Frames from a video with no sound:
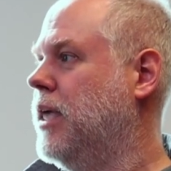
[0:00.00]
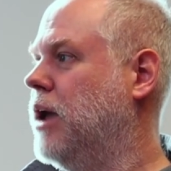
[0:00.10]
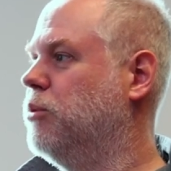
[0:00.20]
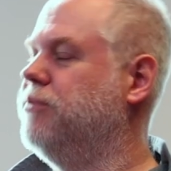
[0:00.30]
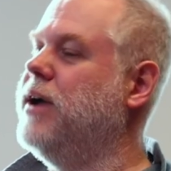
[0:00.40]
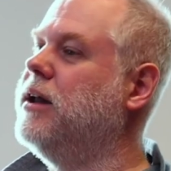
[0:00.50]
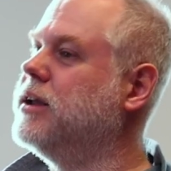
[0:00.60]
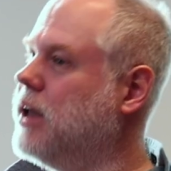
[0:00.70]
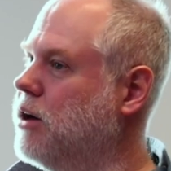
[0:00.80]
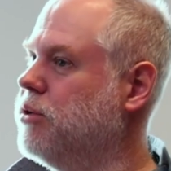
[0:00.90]
And we found
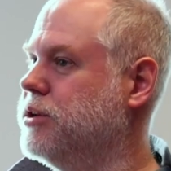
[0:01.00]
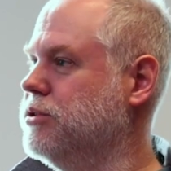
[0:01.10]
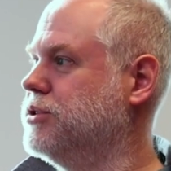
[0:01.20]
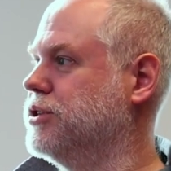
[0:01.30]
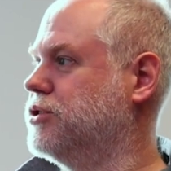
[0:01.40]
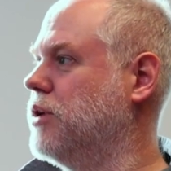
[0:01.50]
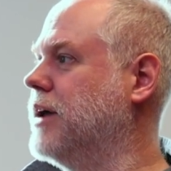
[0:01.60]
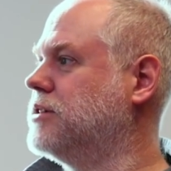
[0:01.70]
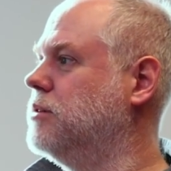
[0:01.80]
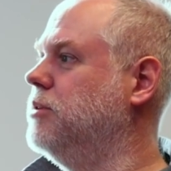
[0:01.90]
it kind of reduces
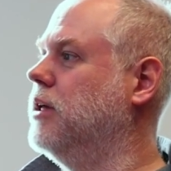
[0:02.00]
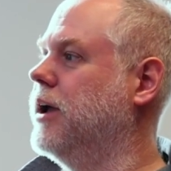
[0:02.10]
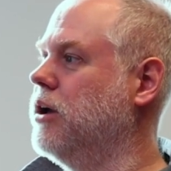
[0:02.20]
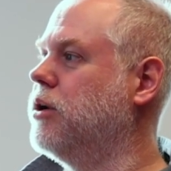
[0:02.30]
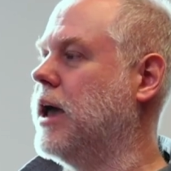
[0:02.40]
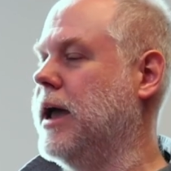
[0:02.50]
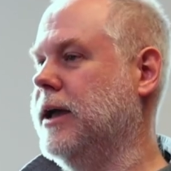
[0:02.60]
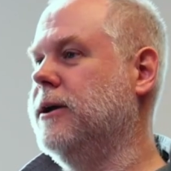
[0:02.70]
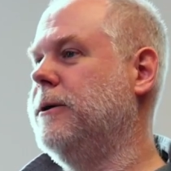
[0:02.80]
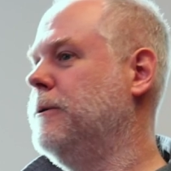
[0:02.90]
stress to be like,
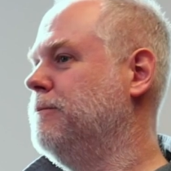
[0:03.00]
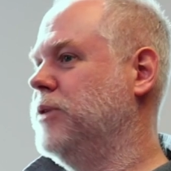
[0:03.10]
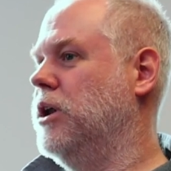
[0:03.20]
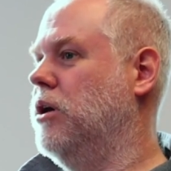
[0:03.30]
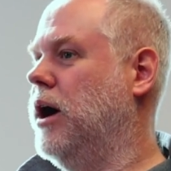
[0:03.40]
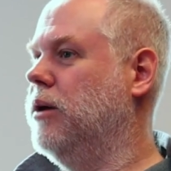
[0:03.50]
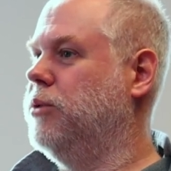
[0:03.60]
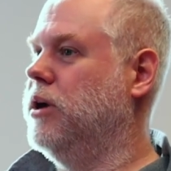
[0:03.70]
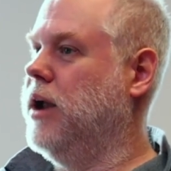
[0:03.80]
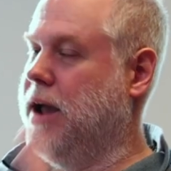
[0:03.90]
okay, we
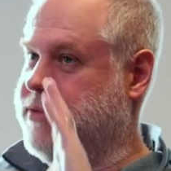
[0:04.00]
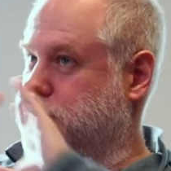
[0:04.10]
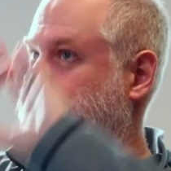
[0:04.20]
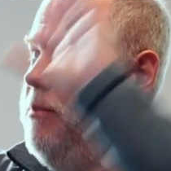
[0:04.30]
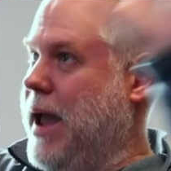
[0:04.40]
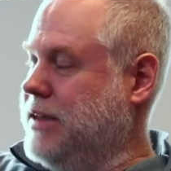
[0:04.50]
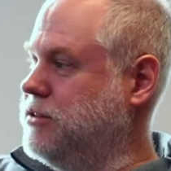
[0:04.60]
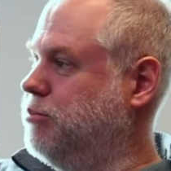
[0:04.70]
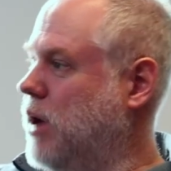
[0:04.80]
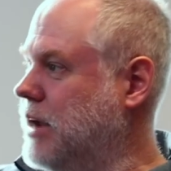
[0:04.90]
don't have this
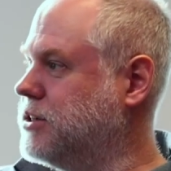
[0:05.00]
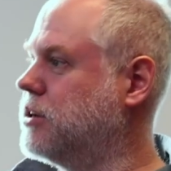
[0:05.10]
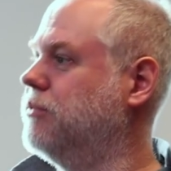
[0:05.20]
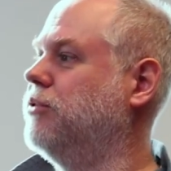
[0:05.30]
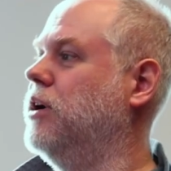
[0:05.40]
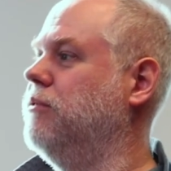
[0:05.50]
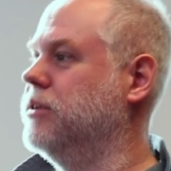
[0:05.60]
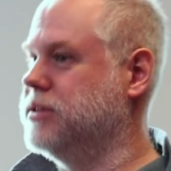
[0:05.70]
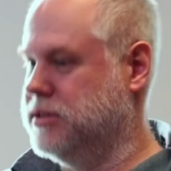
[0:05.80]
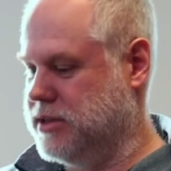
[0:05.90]
massive project in front of
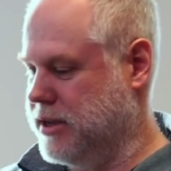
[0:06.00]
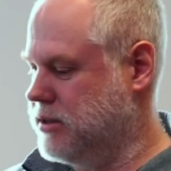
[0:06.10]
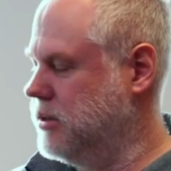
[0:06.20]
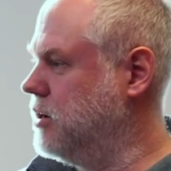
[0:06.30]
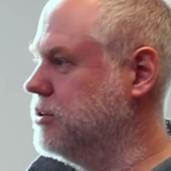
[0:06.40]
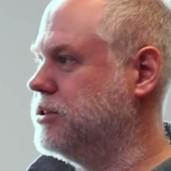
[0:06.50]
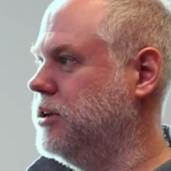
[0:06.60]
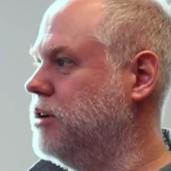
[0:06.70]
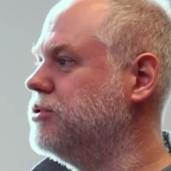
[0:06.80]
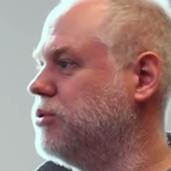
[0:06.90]
us. It's like,
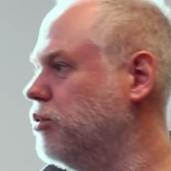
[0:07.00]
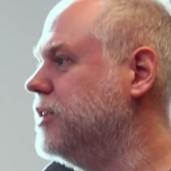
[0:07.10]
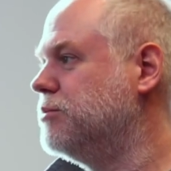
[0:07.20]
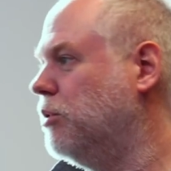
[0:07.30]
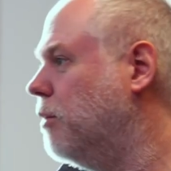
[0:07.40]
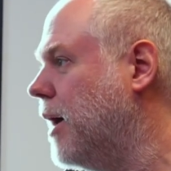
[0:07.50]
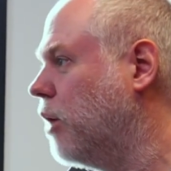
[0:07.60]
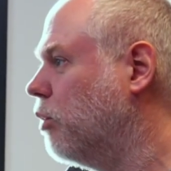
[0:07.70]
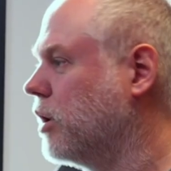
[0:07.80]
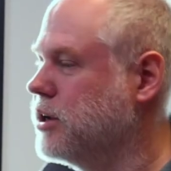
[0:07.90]
here's a reasonable amount
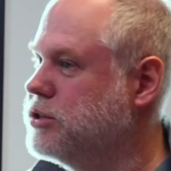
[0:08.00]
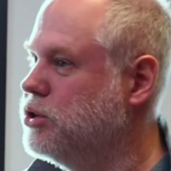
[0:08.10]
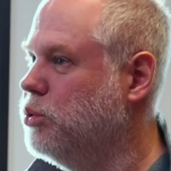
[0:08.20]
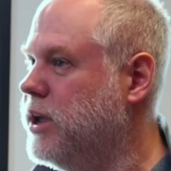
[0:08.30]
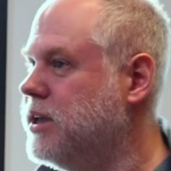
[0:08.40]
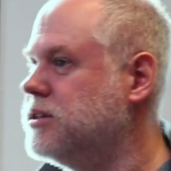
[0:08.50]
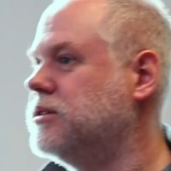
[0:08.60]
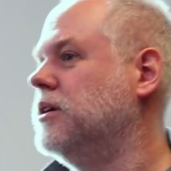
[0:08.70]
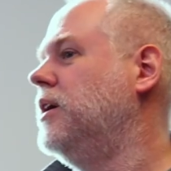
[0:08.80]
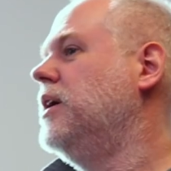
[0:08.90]
of work in 2
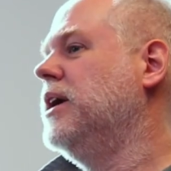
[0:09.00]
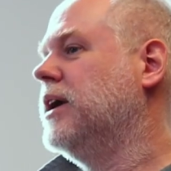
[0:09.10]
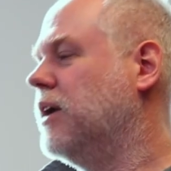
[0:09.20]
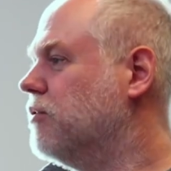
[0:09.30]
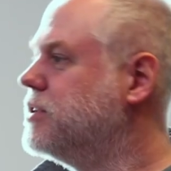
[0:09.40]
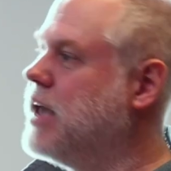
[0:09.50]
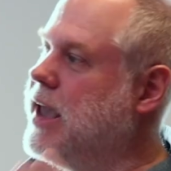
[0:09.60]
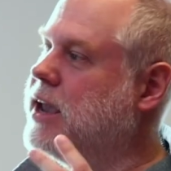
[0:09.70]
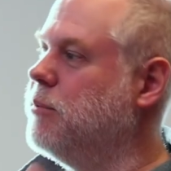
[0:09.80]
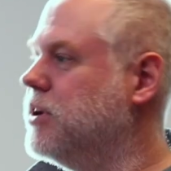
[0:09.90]
weeks, give or
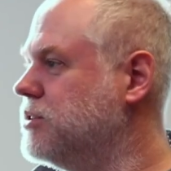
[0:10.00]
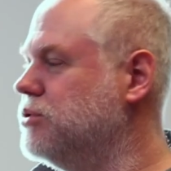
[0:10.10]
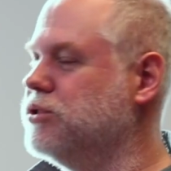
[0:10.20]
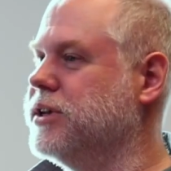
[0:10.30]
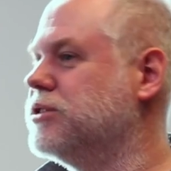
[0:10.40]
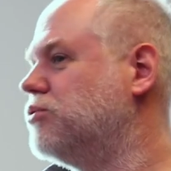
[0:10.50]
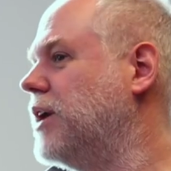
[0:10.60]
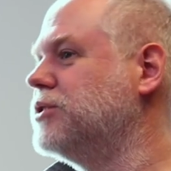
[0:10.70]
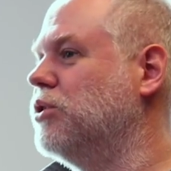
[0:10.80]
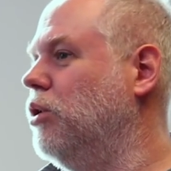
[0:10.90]
take. I mean, it's usually a
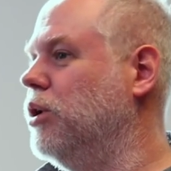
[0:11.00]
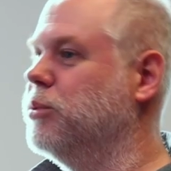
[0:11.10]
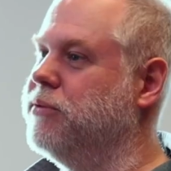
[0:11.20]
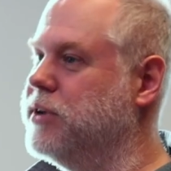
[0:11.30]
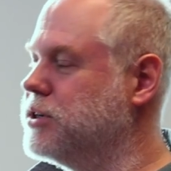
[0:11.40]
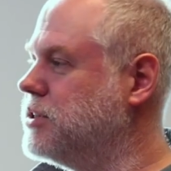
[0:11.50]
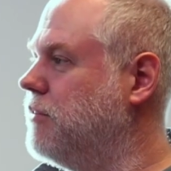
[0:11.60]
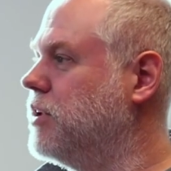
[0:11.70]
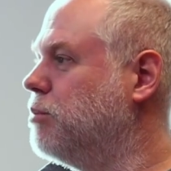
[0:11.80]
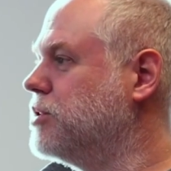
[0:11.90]
stretch goal and we finish
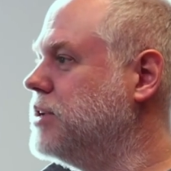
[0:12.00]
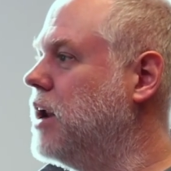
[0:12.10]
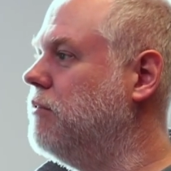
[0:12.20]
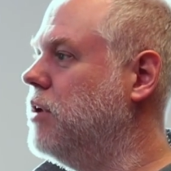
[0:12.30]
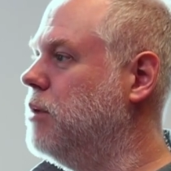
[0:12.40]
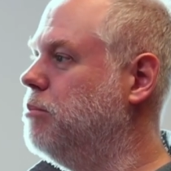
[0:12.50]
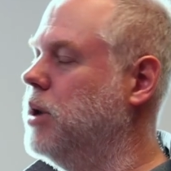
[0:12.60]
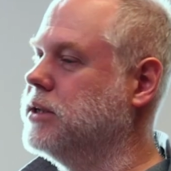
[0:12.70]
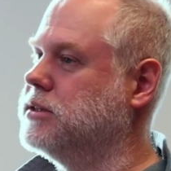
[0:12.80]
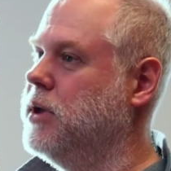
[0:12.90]
70% of it,
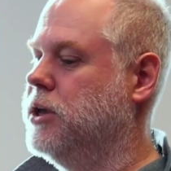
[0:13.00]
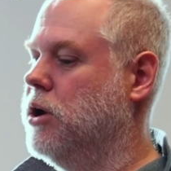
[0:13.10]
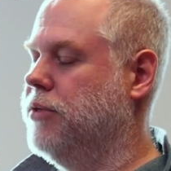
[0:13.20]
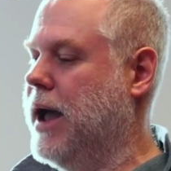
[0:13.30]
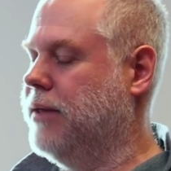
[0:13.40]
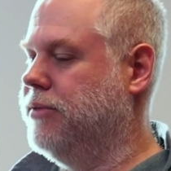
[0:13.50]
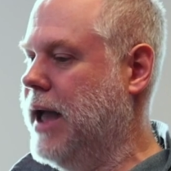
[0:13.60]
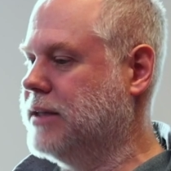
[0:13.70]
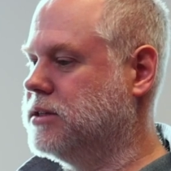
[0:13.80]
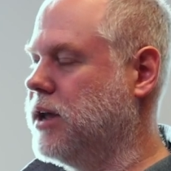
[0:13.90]
but
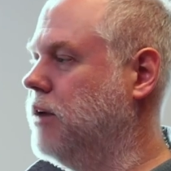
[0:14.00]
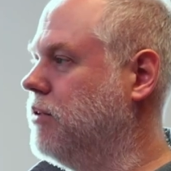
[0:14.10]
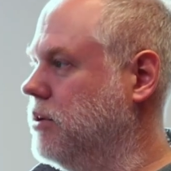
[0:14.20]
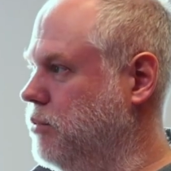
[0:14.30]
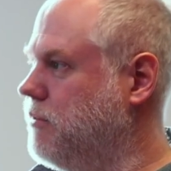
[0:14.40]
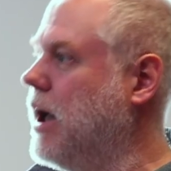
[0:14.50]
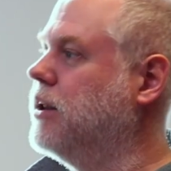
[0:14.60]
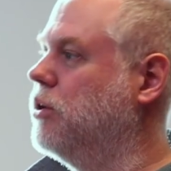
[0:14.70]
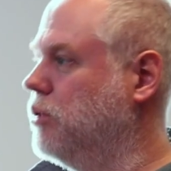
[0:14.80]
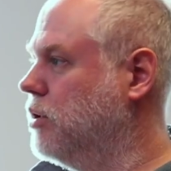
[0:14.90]
that's kind of good. We've
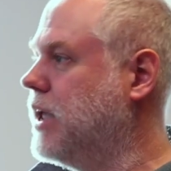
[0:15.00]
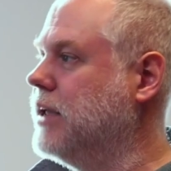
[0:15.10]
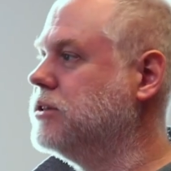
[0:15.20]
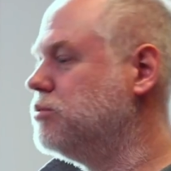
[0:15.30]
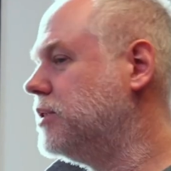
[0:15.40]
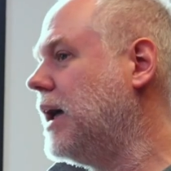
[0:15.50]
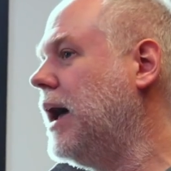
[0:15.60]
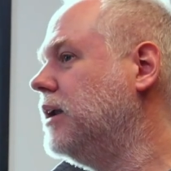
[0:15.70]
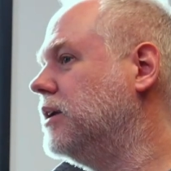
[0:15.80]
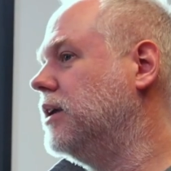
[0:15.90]
gotten in a real cadence with
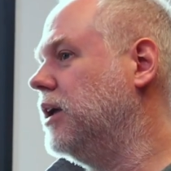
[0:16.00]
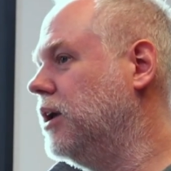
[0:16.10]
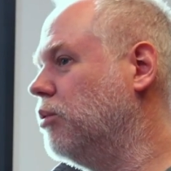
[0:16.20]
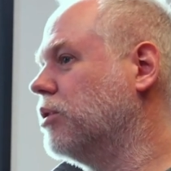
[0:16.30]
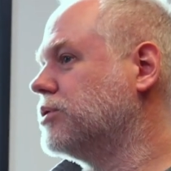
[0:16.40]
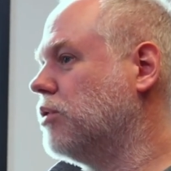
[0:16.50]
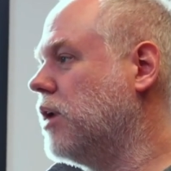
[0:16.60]
that, and it works